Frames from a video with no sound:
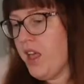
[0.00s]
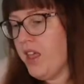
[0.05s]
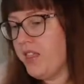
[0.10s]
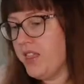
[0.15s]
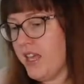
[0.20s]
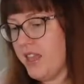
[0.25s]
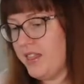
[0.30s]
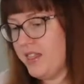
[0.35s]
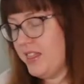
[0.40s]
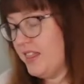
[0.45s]

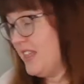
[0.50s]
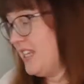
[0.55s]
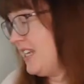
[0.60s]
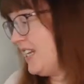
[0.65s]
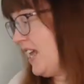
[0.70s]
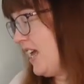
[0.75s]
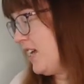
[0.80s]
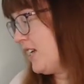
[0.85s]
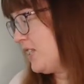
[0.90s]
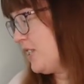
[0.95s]
Then the
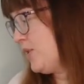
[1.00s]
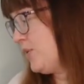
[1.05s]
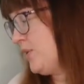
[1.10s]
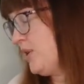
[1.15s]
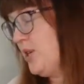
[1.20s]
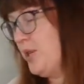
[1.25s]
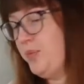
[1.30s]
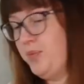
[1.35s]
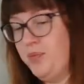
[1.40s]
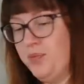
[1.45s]
next
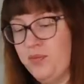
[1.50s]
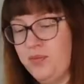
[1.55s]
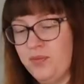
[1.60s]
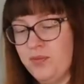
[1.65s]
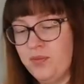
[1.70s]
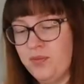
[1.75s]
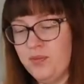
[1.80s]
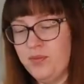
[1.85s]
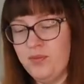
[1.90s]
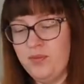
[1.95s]
one,
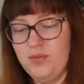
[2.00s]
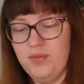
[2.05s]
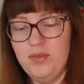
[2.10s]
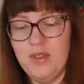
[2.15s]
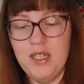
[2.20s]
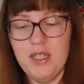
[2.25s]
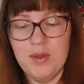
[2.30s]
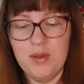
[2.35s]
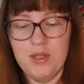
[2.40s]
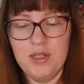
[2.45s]

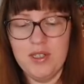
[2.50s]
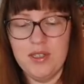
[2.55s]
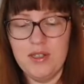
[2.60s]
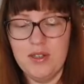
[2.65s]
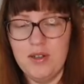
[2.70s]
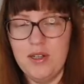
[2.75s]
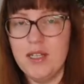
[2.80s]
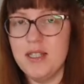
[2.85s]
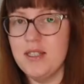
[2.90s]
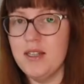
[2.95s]
this one is
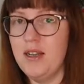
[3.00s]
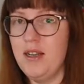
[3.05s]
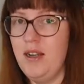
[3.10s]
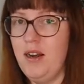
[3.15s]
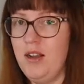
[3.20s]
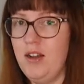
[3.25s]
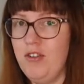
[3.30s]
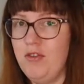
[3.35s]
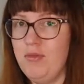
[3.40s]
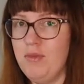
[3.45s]
going to excite a
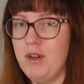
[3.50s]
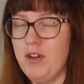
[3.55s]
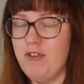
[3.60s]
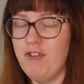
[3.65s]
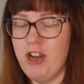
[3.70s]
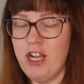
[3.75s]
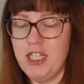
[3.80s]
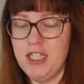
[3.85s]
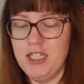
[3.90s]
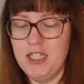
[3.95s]
lot of my
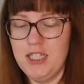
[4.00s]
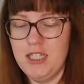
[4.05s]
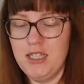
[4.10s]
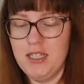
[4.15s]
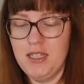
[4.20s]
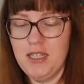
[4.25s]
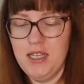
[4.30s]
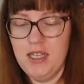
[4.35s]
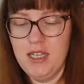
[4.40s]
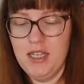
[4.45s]
friends,
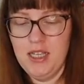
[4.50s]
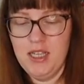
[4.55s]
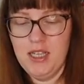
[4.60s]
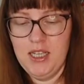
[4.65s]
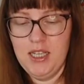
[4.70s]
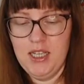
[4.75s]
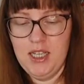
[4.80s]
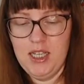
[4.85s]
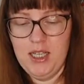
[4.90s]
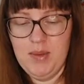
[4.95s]

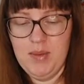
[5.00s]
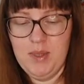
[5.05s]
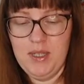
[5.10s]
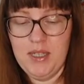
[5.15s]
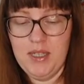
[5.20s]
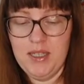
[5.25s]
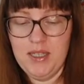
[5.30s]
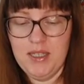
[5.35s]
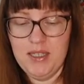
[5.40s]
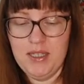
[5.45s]

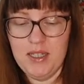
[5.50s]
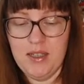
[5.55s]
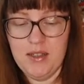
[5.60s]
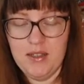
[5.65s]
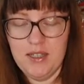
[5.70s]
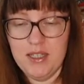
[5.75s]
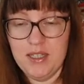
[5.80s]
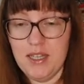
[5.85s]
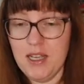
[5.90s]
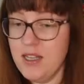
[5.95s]
because if
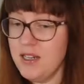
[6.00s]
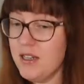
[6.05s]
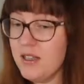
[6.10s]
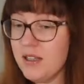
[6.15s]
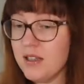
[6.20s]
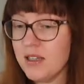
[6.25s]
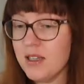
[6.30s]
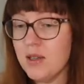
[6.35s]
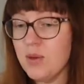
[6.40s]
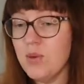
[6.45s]
there's
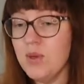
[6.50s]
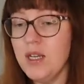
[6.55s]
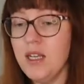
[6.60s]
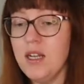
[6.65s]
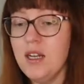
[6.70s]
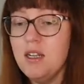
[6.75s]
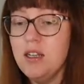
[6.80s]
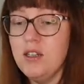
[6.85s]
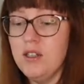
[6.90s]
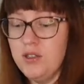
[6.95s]
anything we
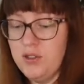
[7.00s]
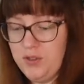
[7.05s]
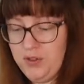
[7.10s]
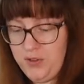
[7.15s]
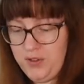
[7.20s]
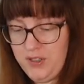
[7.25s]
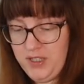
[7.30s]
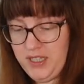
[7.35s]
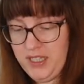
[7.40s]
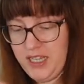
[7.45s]
love,
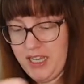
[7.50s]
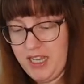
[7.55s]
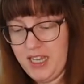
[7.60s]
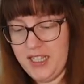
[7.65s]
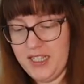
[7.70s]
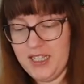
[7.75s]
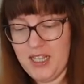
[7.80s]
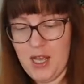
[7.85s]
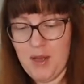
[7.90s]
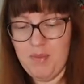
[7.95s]

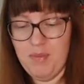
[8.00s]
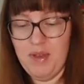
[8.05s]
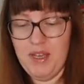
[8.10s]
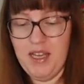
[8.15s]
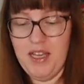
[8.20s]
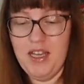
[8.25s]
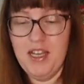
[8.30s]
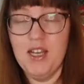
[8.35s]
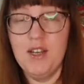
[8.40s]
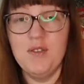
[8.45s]
it's a
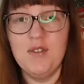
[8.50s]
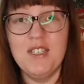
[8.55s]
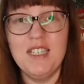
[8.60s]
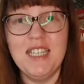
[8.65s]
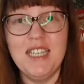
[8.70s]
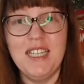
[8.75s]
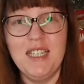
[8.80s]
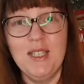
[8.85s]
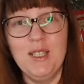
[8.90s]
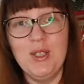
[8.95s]
bit of
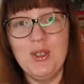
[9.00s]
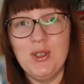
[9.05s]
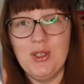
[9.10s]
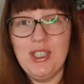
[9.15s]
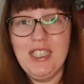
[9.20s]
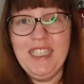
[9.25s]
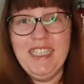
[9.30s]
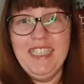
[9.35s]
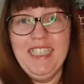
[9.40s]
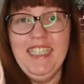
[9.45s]
teal
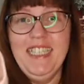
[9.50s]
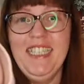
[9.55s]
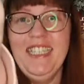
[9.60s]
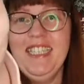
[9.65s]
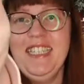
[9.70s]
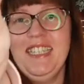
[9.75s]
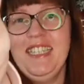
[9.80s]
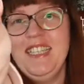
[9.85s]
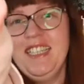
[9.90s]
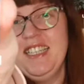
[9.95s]
green.